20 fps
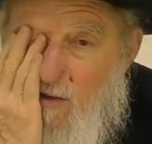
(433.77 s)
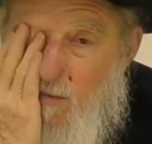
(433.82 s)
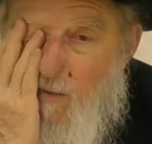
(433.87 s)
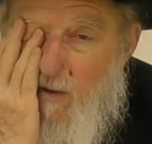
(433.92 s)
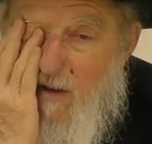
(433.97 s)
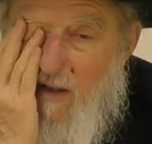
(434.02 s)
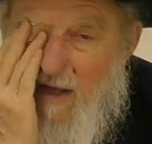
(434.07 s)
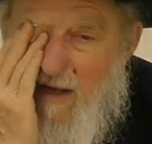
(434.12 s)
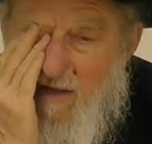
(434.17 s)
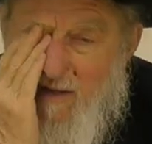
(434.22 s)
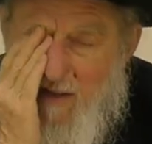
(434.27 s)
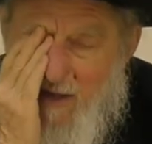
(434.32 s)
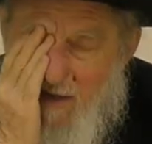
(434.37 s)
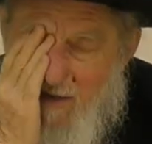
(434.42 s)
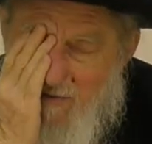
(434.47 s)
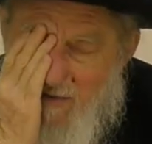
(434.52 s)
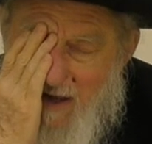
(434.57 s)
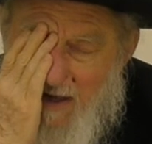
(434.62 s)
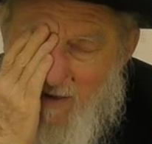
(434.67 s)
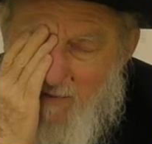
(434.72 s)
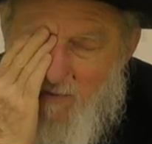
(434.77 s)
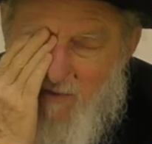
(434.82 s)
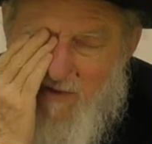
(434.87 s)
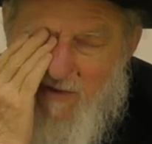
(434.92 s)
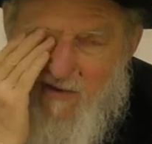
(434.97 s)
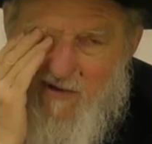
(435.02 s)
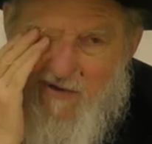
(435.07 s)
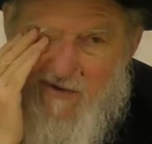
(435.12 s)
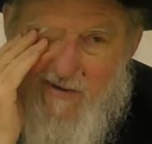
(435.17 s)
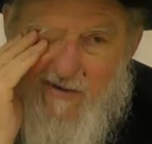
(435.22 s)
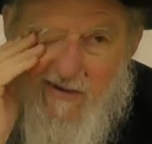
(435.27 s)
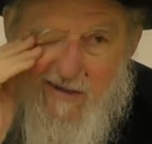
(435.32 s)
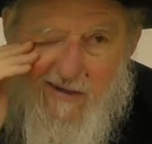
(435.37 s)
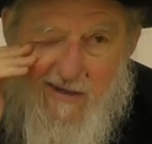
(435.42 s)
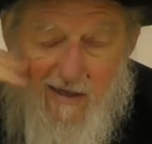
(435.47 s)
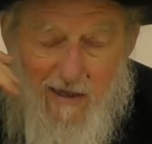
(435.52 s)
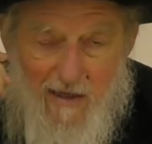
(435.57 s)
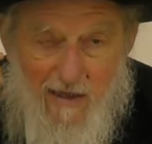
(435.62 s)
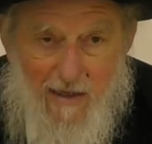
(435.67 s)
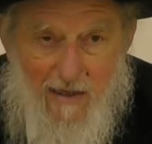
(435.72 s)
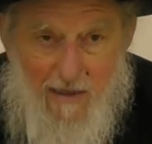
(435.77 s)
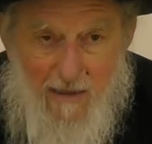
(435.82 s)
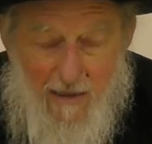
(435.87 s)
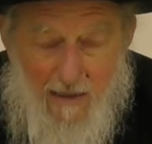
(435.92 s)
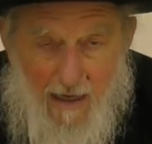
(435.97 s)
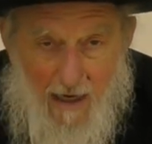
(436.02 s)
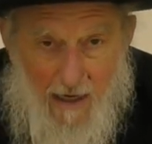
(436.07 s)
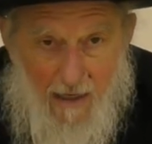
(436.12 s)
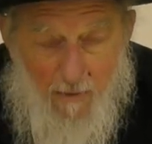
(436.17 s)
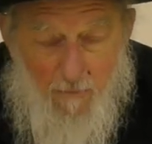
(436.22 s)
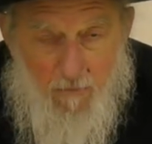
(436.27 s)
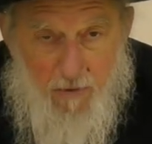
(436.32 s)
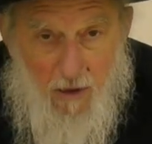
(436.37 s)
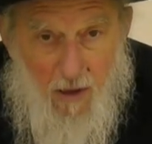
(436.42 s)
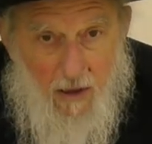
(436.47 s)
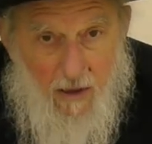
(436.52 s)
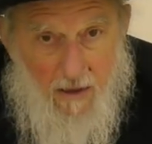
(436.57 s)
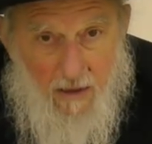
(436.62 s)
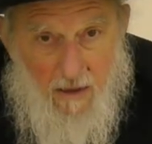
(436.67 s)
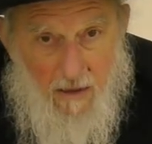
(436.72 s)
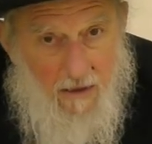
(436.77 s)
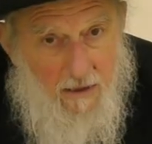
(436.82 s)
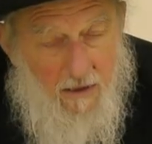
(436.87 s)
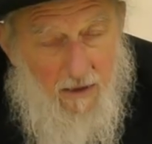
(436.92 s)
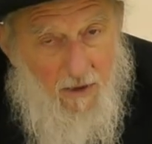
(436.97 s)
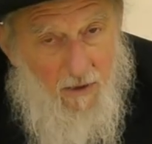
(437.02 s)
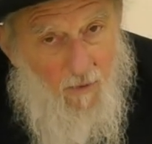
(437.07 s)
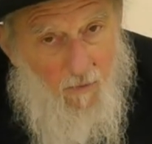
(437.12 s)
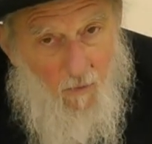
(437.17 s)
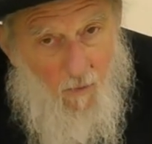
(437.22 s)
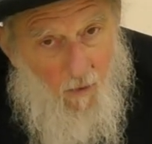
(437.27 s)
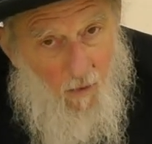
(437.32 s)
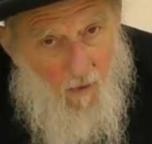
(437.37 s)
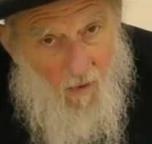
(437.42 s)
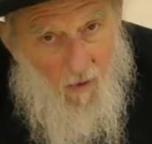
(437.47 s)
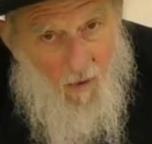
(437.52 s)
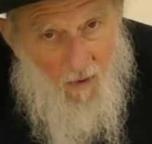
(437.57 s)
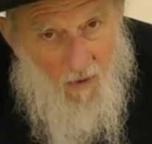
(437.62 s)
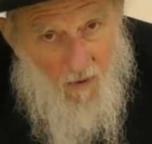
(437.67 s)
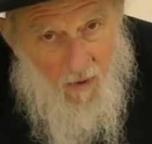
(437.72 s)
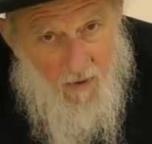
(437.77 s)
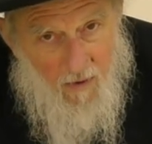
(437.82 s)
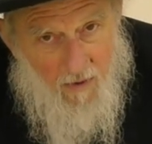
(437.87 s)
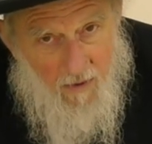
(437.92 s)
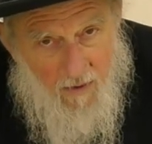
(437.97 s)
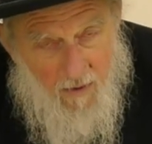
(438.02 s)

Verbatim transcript: know, we're like, like a vacuum cleaner. You got to plug it into the wall